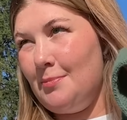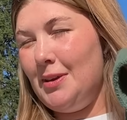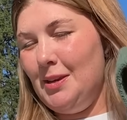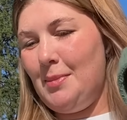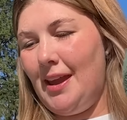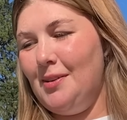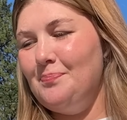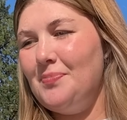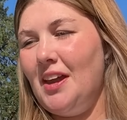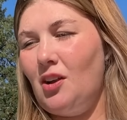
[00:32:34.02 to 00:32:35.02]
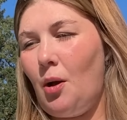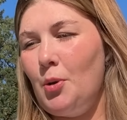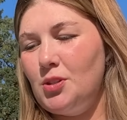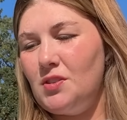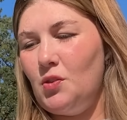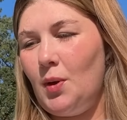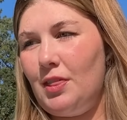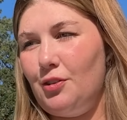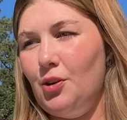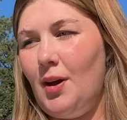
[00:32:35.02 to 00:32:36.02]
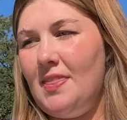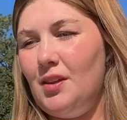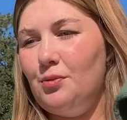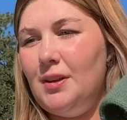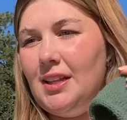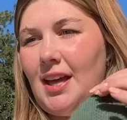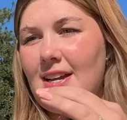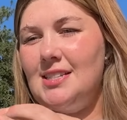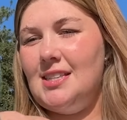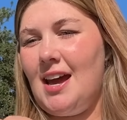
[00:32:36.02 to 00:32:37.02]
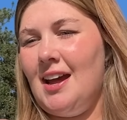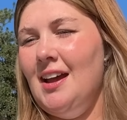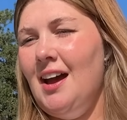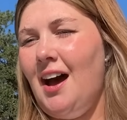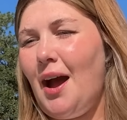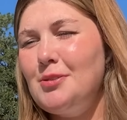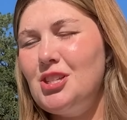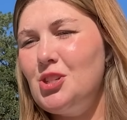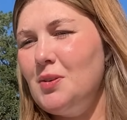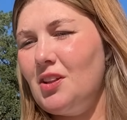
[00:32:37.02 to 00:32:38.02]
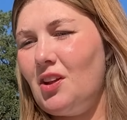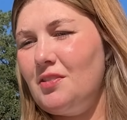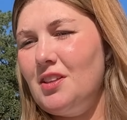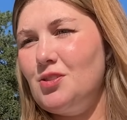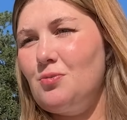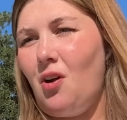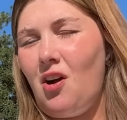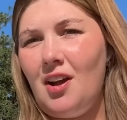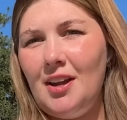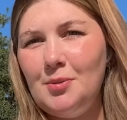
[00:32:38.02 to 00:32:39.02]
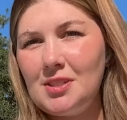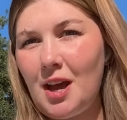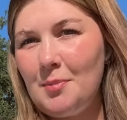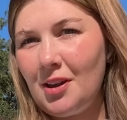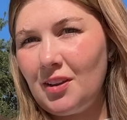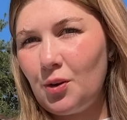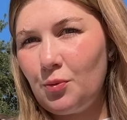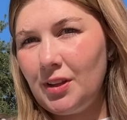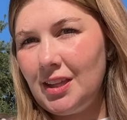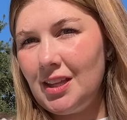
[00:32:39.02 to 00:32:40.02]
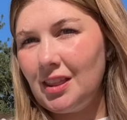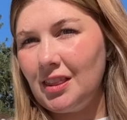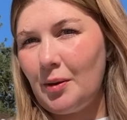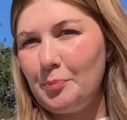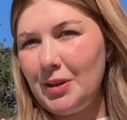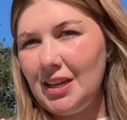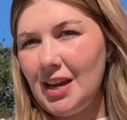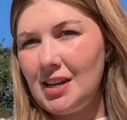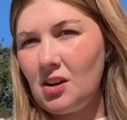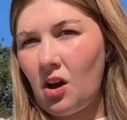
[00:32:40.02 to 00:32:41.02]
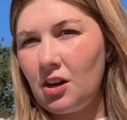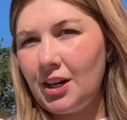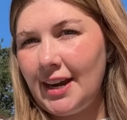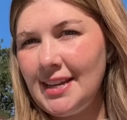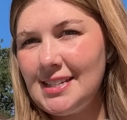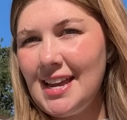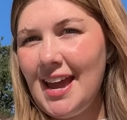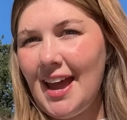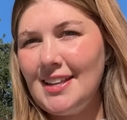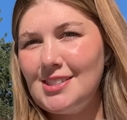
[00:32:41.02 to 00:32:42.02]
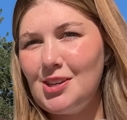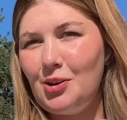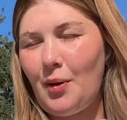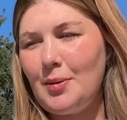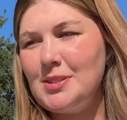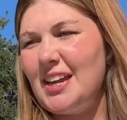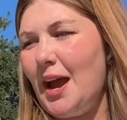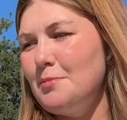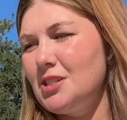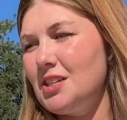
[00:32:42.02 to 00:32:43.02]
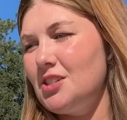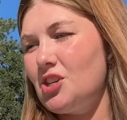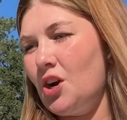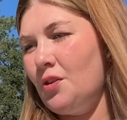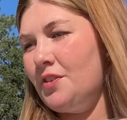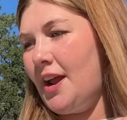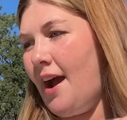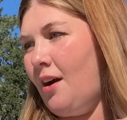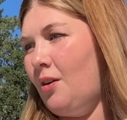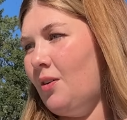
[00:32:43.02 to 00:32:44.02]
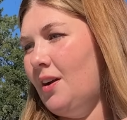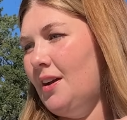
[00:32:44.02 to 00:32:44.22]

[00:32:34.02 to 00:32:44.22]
in Maine and got most of the way through and then realized that I was just doing a lot of things wrong and it was coming out like really lumpy and not great. And so I was like, I'm just gonna start over now